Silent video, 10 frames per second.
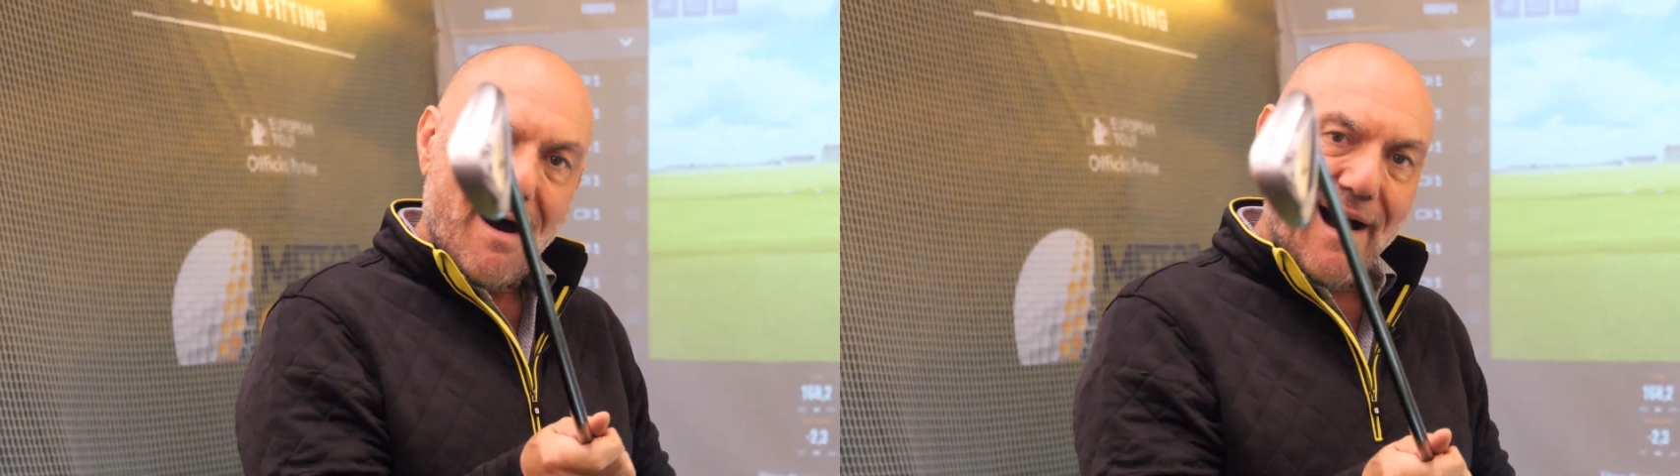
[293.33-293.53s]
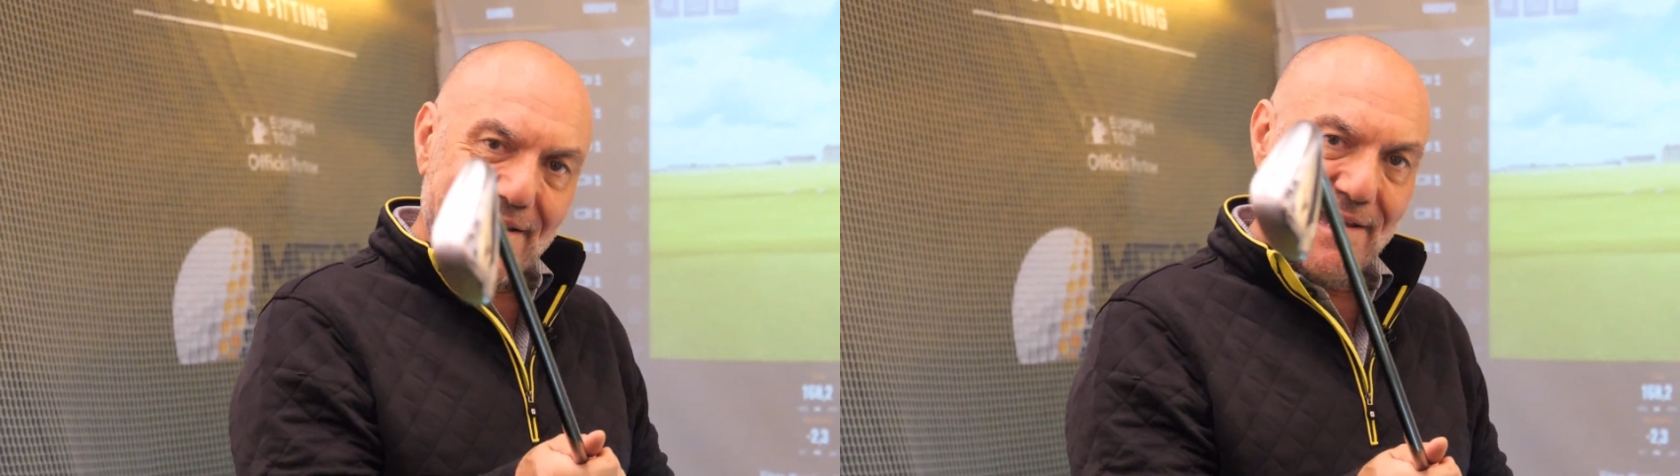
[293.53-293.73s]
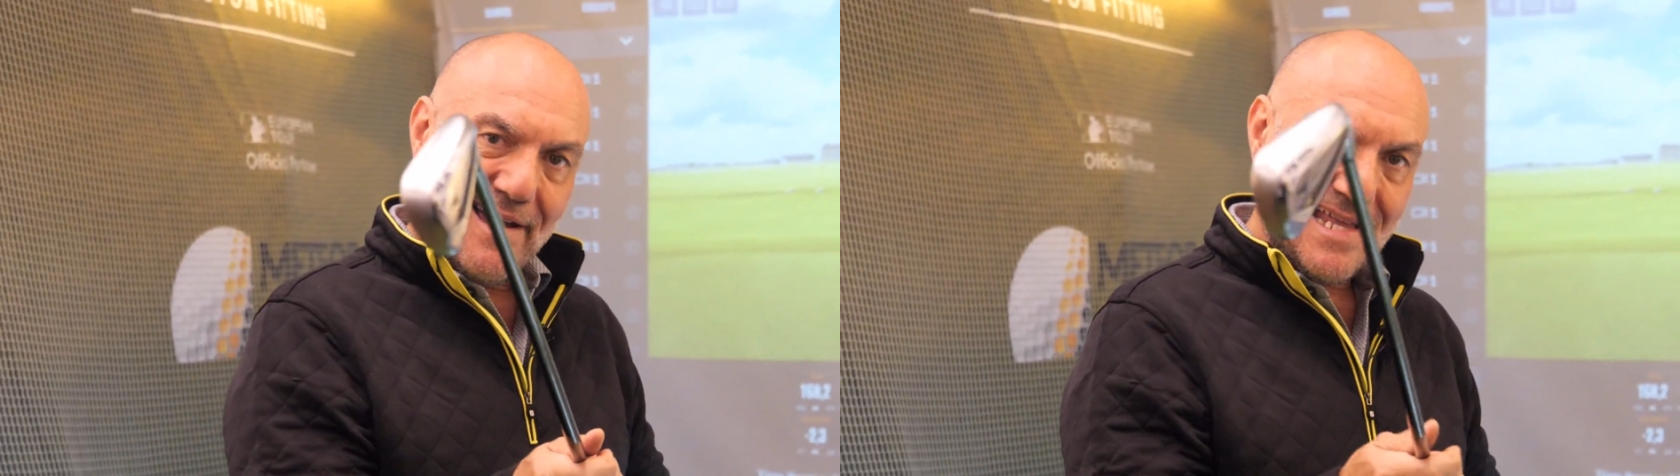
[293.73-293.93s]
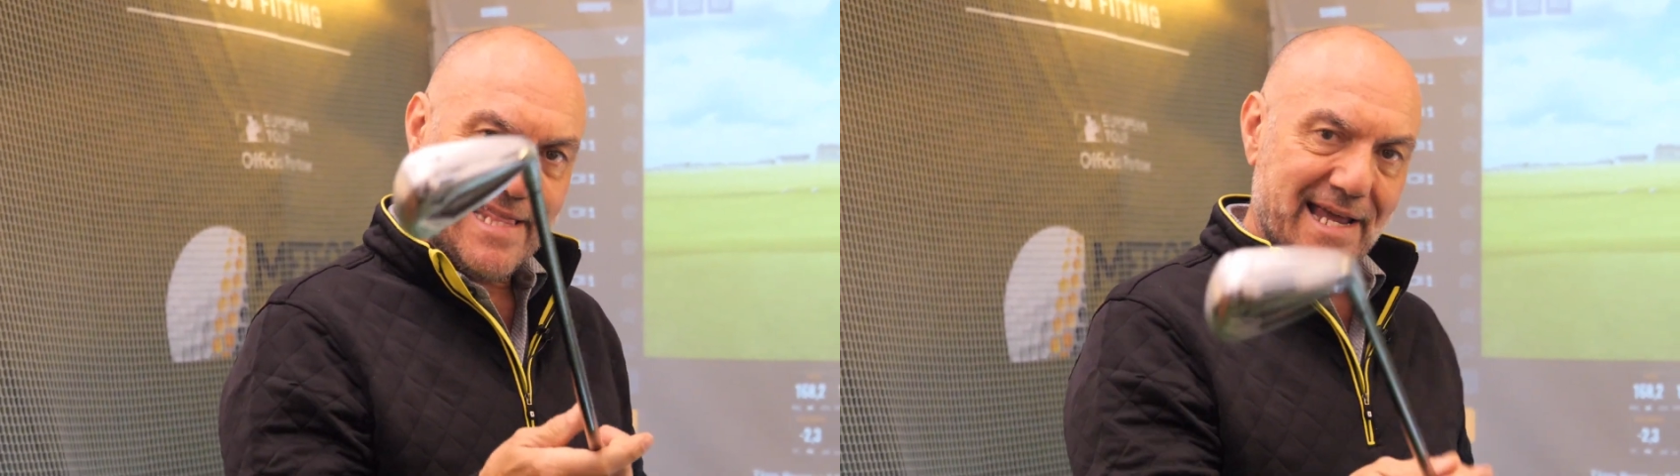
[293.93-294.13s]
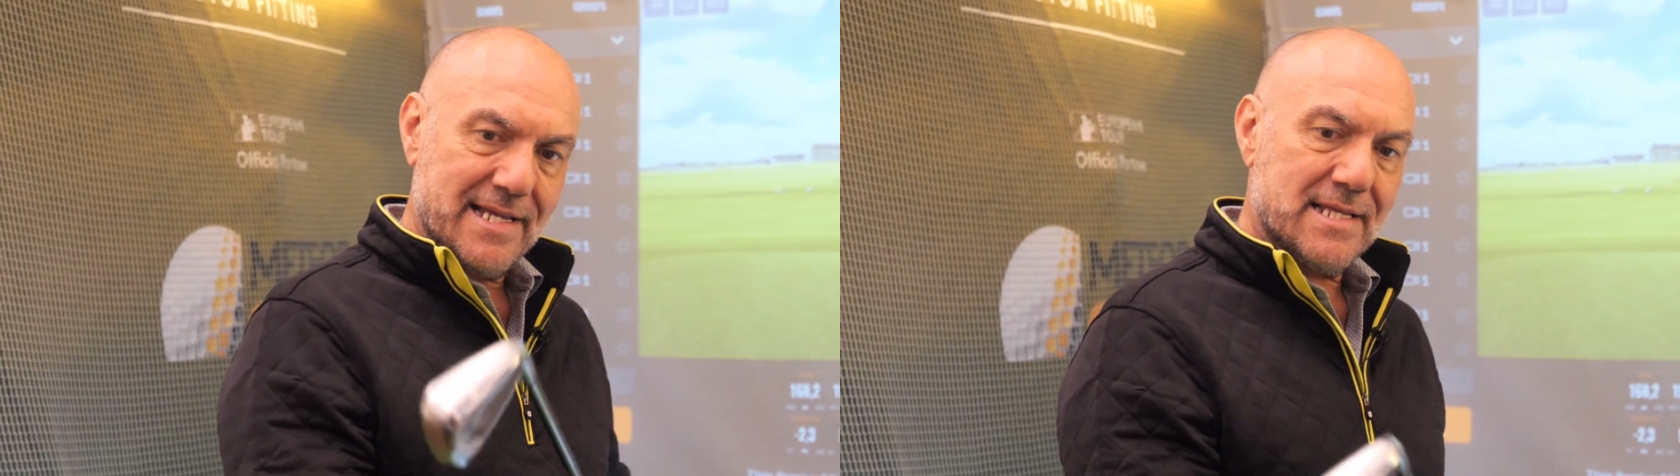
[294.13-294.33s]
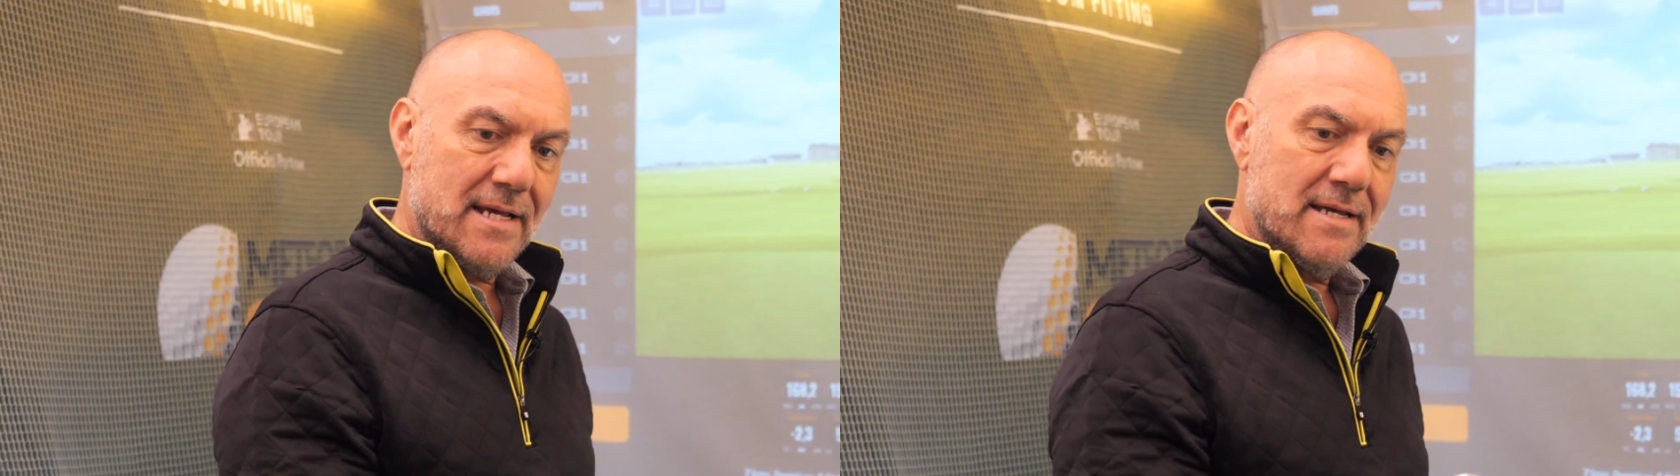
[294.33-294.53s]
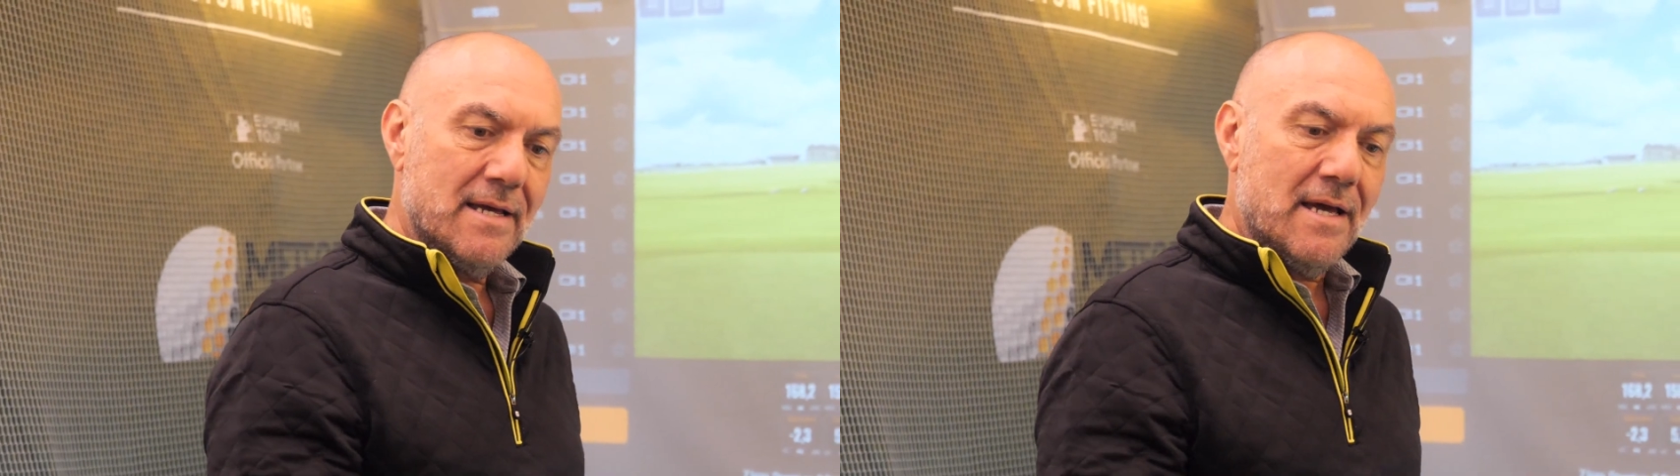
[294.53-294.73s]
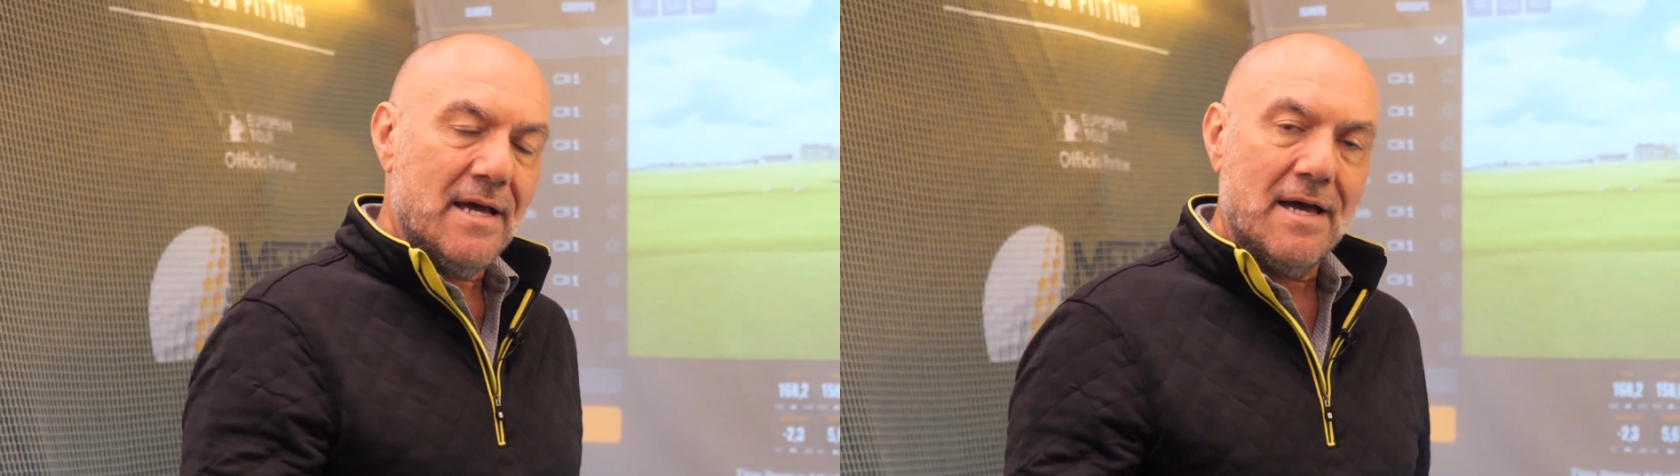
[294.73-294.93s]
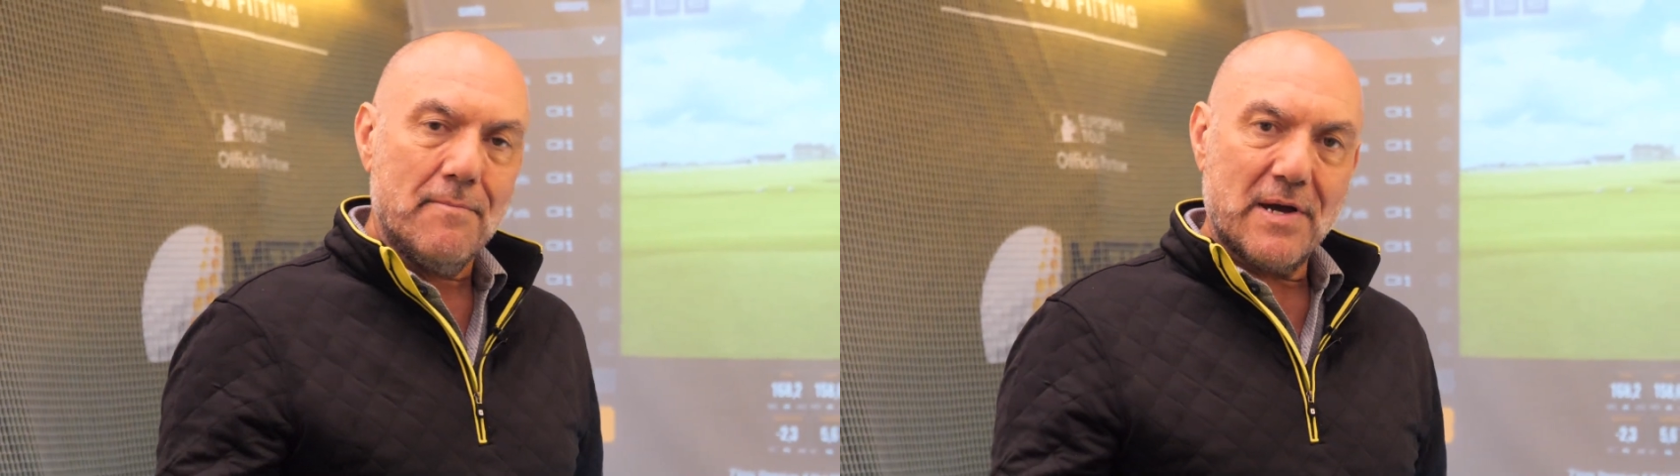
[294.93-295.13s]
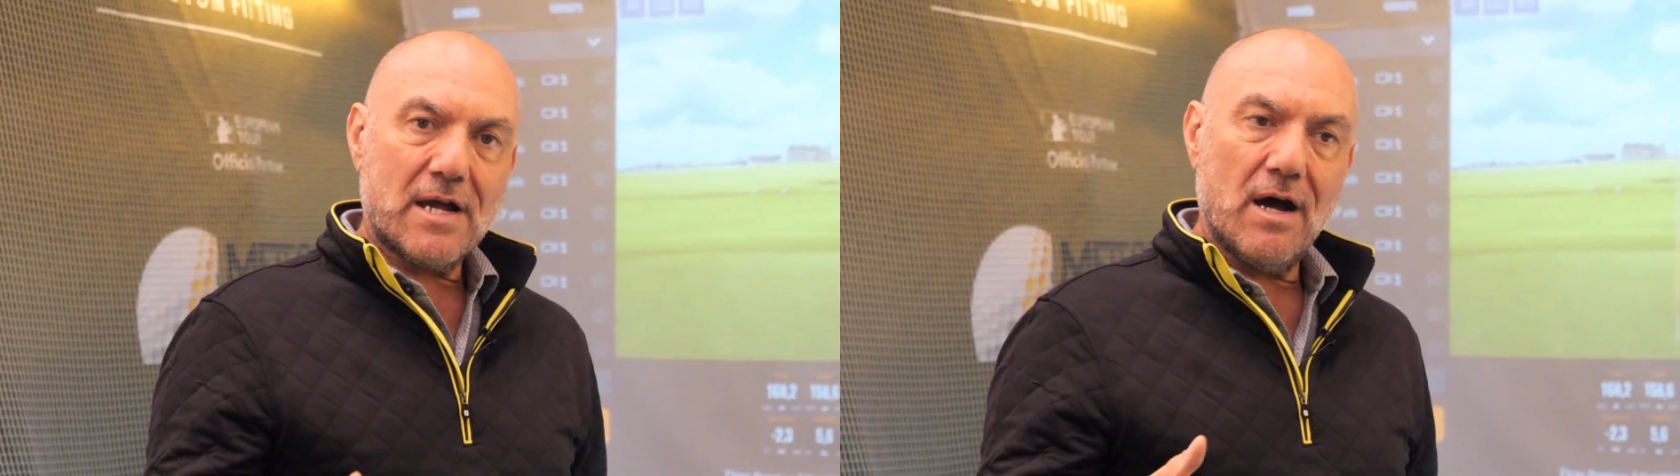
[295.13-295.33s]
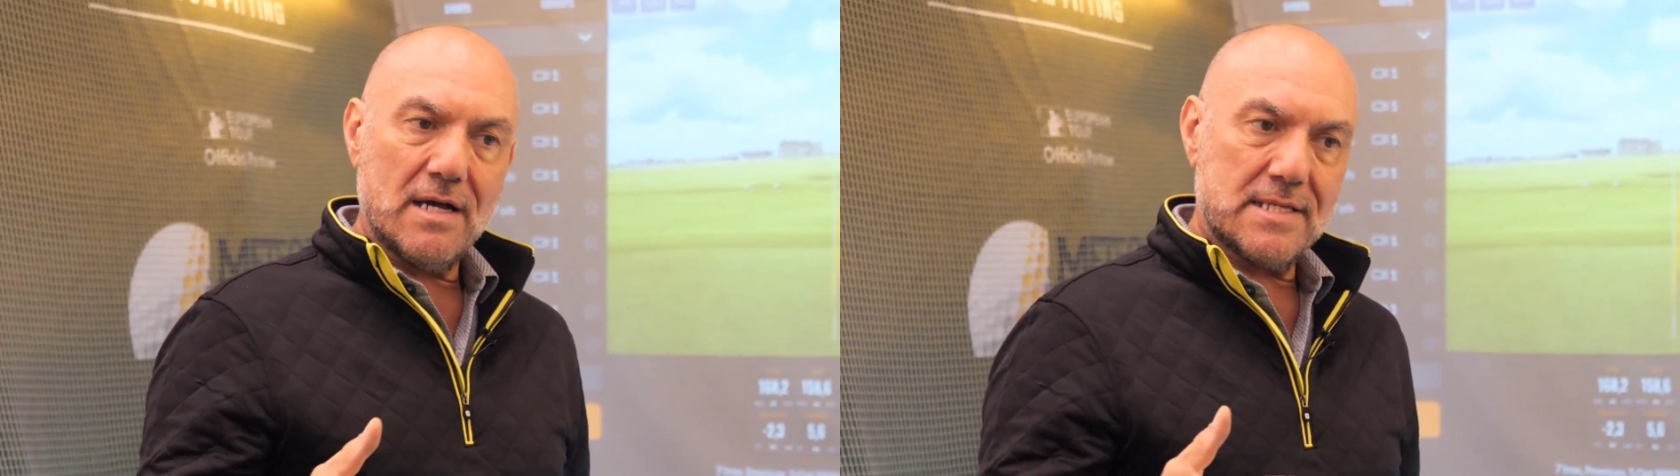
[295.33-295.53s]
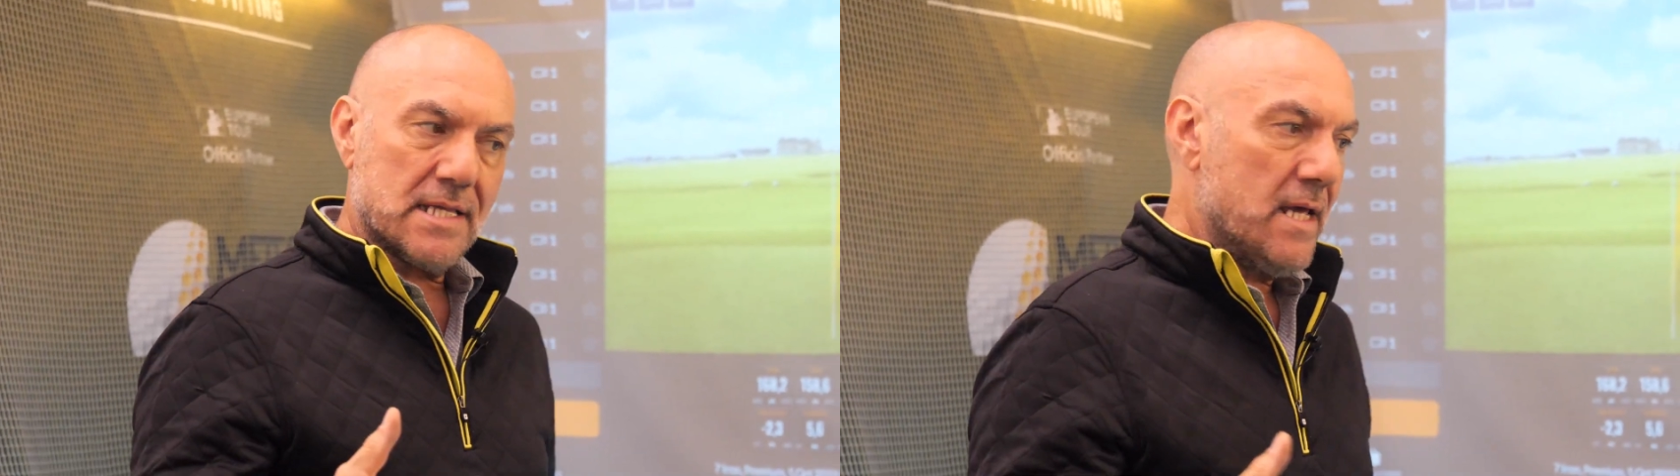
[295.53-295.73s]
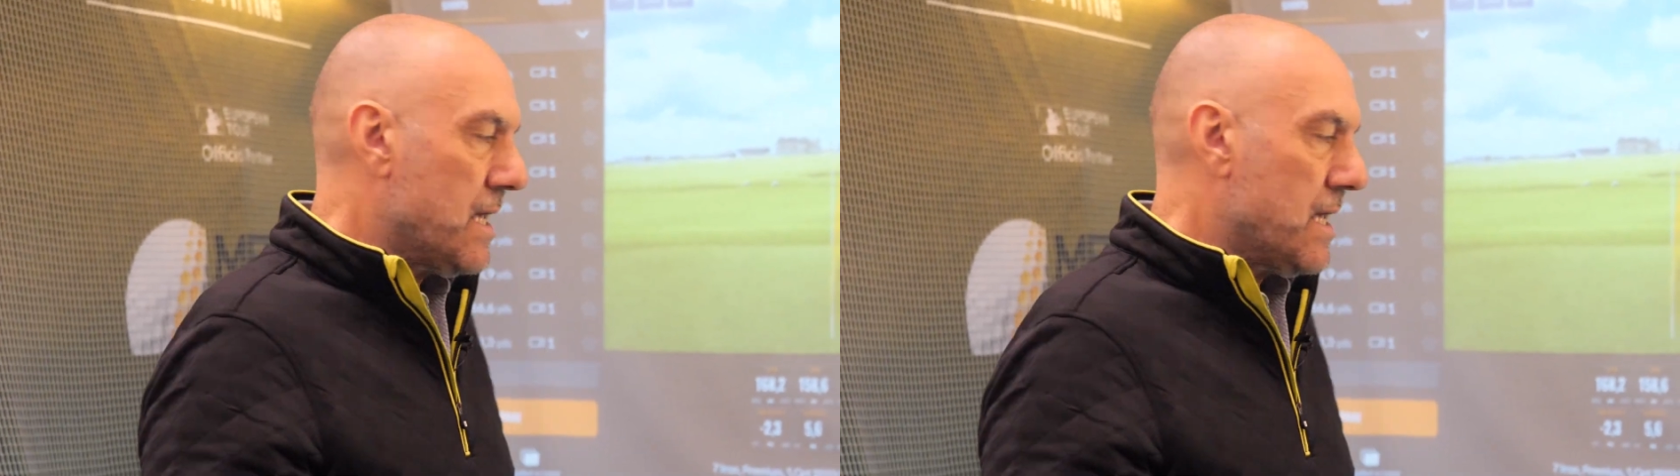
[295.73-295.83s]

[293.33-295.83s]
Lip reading: I like this because